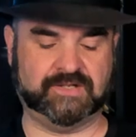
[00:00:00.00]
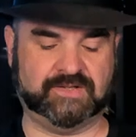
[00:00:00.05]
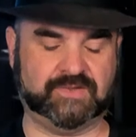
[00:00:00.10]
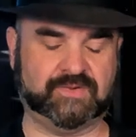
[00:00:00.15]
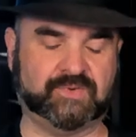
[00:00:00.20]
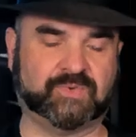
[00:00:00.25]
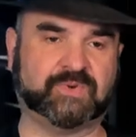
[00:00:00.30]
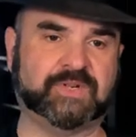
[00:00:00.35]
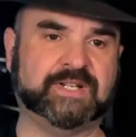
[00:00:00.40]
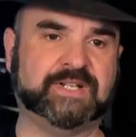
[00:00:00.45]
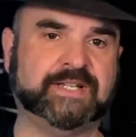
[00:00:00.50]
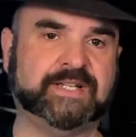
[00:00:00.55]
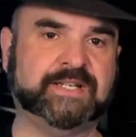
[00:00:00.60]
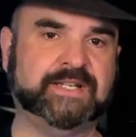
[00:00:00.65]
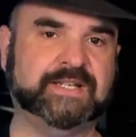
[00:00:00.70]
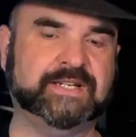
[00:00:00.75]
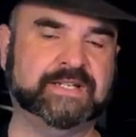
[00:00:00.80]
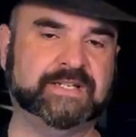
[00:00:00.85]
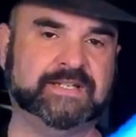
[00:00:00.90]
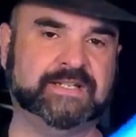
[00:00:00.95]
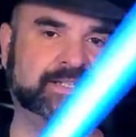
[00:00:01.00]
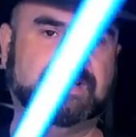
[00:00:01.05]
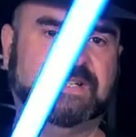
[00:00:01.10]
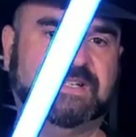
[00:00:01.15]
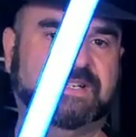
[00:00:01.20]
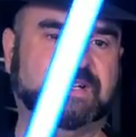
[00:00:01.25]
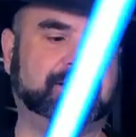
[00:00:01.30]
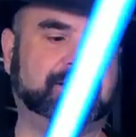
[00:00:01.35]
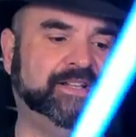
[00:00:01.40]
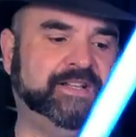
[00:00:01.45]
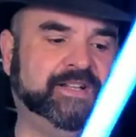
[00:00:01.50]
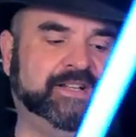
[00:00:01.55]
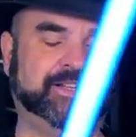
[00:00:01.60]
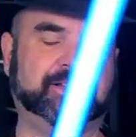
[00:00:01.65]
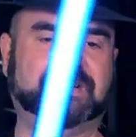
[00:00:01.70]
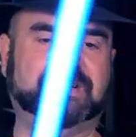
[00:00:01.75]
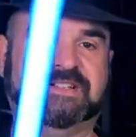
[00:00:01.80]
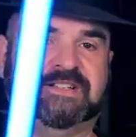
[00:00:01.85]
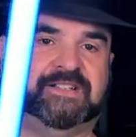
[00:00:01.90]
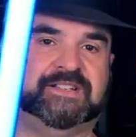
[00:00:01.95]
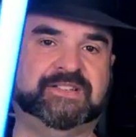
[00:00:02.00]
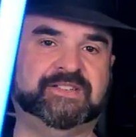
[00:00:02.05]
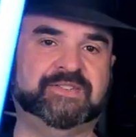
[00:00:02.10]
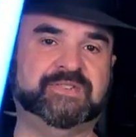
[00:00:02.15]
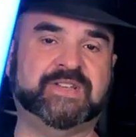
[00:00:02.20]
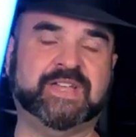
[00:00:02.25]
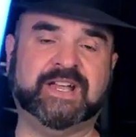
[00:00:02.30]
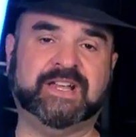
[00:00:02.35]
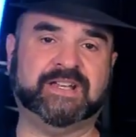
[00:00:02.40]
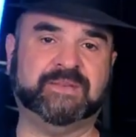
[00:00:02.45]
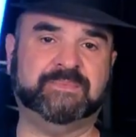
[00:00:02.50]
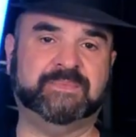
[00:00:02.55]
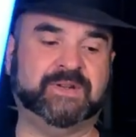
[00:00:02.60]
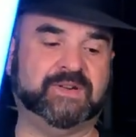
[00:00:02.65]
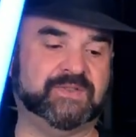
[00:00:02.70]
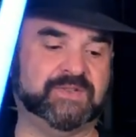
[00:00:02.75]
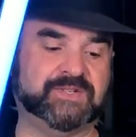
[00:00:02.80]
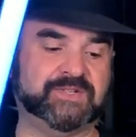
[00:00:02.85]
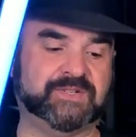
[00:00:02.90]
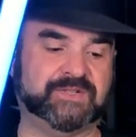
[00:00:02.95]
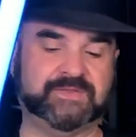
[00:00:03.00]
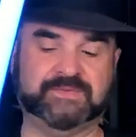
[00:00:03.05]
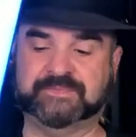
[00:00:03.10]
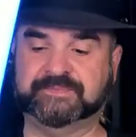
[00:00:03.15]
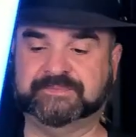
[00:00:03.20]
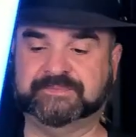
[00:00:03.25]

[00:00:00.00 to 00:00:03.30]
So really, you can't compare the two.